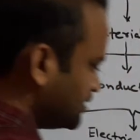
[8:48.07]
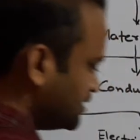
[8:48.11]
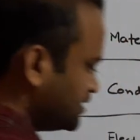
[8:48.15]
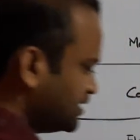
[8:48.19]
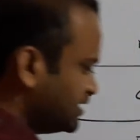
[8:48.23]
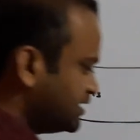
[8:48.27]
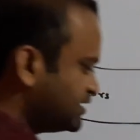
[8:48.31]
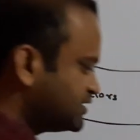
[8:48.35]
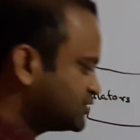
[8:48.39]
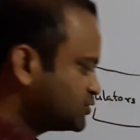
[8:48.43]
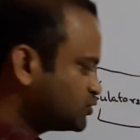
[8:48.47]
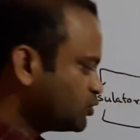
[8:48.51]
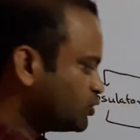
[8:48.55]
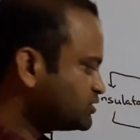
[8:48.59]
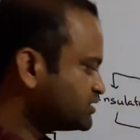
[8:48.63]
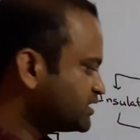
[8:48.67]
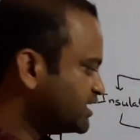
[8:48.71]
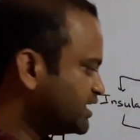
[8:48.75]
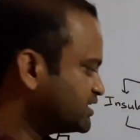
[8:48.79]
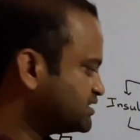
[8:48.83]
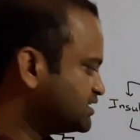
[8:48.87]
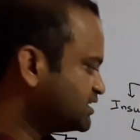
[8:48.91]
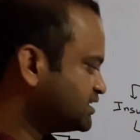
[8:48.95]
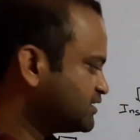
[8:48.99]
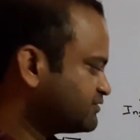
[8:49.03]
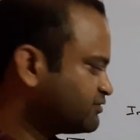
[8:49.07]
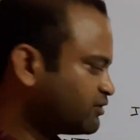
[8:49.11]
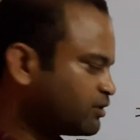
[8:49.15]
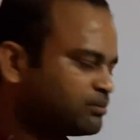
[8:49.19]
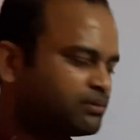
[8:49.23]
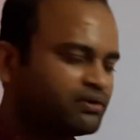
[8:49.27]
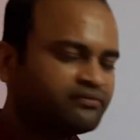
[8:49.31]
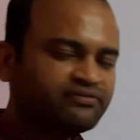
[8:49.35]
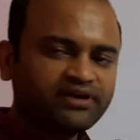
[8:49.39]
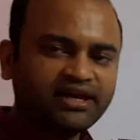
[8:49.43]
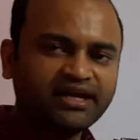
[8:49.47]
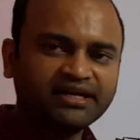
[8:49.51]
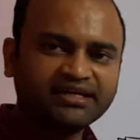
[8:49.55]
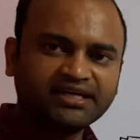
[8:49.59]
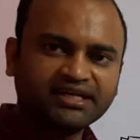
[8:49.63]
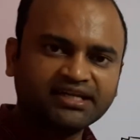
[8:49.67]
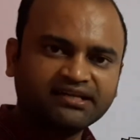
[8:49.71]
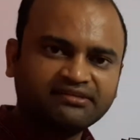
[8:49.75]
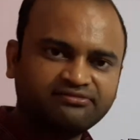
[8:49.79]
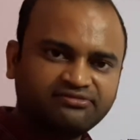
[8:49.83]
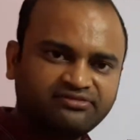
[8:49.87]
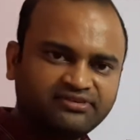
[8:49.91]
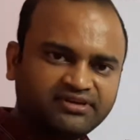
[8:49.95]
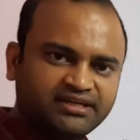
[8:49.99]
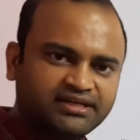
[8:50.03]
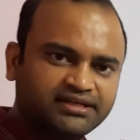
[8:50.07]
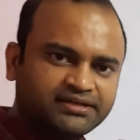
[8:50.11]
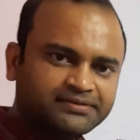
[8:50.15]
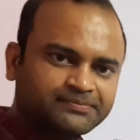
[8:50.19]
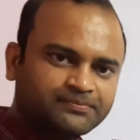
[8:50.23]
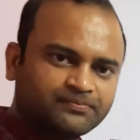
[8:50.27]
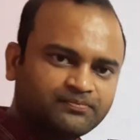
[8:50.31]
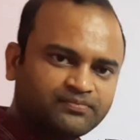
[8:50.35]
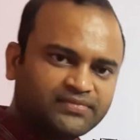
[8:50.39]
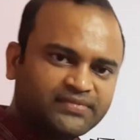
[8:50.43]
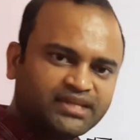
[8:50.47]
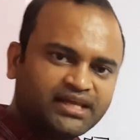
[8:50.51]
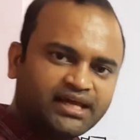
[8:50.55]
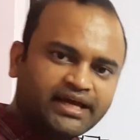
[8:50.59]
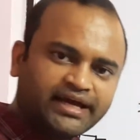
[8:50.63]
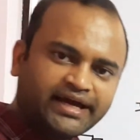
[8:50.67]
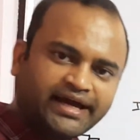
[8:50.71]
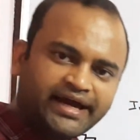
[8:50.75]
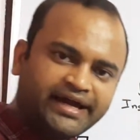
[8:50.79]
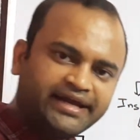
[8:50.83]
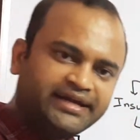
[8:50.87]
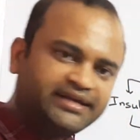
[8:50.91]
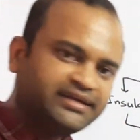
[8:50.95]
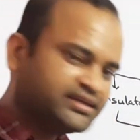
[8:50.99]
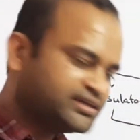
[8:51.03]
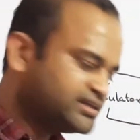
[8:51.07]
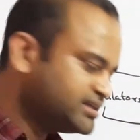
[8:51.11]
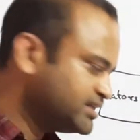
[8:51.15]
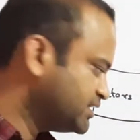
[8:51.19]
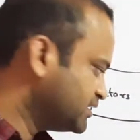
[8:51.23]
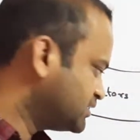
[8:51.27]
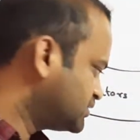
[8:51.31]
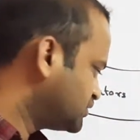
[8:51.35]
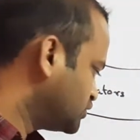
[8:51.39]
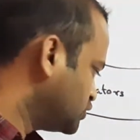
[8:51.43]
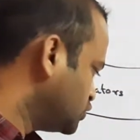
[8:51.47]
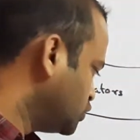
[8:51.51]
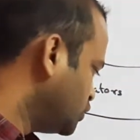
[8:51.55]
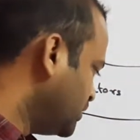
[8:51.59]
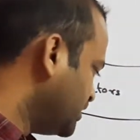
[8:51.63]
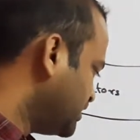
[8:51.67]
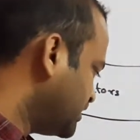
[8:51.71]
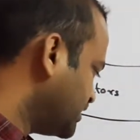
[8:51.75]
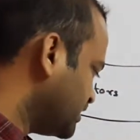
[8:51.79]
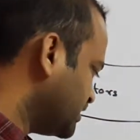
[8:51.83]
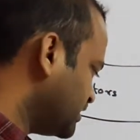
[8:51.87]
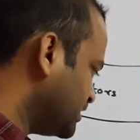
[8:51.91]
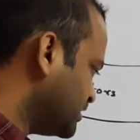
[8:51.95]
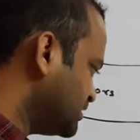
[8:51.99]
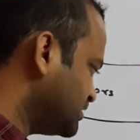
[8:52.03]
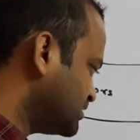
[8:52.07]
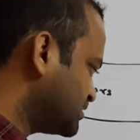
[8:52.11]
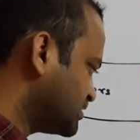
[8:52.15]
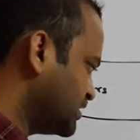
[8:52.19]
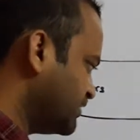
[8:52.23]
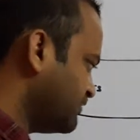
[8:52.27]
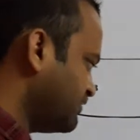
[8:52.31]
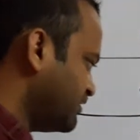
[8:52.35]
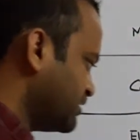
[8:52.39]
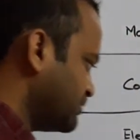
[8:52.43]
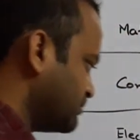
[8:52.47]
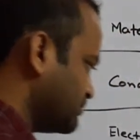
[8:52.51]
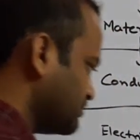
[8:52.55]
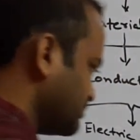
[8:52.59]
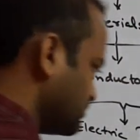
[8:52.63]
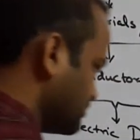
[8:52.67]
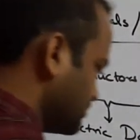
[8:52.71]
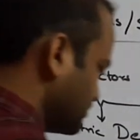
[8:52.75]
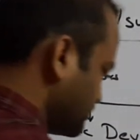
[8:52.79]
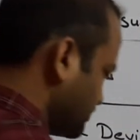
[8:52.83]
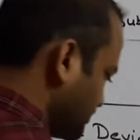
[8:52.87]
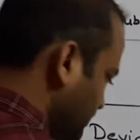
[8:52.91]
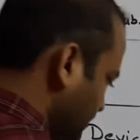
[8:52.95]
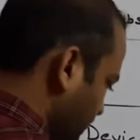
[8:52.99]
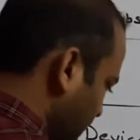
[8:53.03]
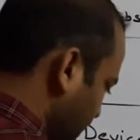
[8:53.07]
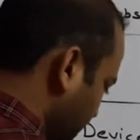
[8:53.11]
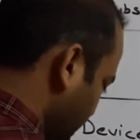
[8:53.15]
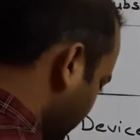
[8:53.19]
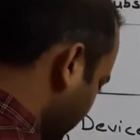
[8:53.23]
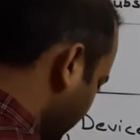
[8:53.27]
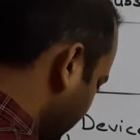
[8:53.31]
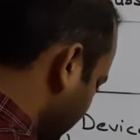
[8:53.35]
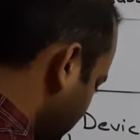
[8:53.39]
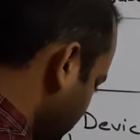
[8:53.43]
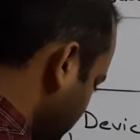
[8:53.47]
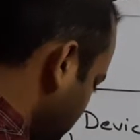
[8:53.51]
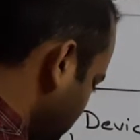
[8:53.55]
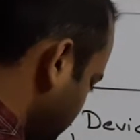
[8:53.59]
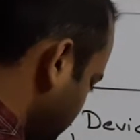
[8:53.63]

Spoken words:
it stores energy in the form of electric field, and its unit is given as